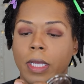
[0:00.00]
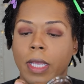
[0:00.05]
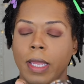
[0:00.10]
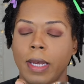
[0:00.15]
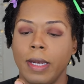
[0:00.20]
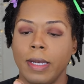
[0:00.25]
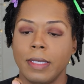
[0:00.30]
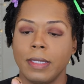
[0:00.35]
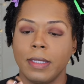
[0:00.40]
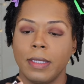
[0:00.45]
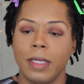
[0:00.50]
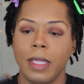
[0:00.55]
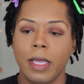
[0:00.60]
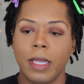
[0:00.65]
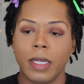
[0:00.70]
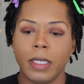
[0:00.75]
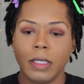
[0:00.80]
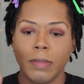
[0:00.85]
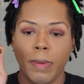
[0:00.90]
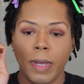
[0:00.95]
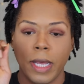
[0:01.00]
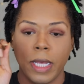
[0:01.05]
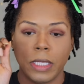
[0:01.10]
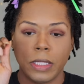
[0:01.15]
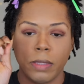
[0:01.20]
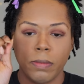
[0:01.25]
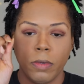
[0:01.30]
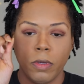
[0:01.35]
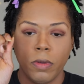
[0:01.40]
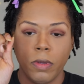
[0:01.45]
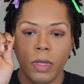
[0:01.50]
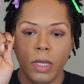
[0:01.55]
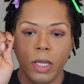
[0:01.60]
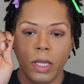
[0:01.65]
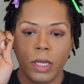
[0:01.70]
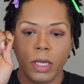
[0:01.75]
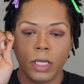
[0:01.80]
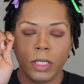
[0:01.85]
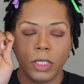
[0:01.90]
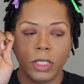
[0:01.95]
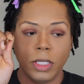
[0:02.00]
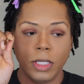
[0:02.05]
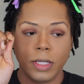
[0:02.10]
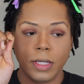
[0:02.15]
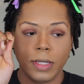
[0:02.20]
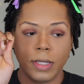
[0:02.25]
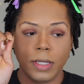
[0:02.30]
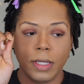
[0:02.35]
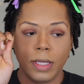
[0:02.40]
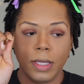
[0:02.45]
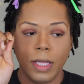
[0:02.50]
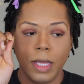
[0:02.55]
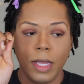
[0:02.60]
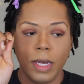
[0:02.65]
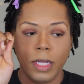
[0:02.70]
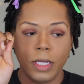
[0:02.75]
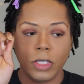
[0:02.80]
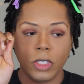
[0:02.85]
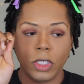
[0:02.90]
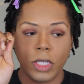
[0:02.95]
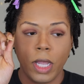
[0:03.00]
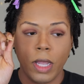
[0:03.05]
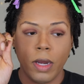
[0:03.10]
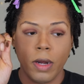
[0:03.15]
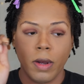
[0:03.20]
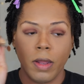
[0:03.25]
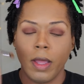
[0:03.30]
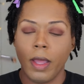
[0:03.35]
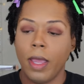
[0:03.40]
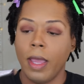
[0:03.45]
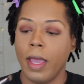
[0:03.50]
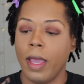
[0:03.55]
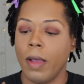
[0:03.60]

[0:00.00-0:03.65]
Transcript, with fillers: get it as thin as possible because she's a synthetic shader.